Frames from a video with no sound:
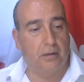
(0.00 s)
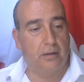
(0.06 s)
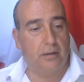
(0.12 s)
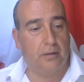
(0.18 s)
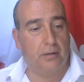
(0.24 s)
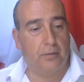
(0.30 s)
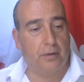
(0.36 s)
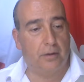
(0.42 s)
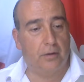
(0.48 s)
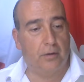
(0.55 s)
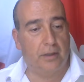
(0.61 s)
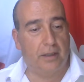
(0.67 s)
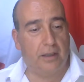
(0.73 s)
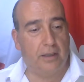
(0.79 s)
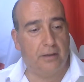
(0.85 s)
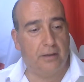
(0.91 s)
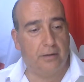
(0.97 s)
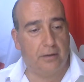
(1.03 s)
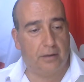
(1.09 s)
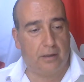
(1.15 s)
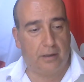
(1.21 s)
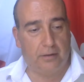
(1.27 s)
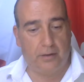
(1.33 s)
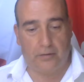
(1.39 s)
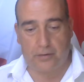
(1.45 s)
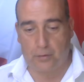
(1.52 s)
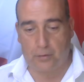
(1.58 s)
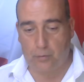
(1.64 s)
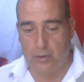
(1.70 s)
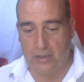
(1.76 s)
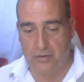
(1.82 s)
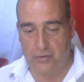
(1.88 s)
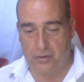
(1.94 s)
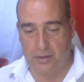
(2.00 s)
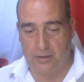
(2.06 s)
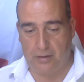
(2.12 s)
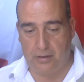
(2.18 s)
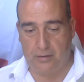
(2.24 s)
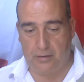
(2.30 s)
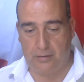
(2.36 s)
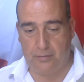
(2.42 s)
here we go again. Another question.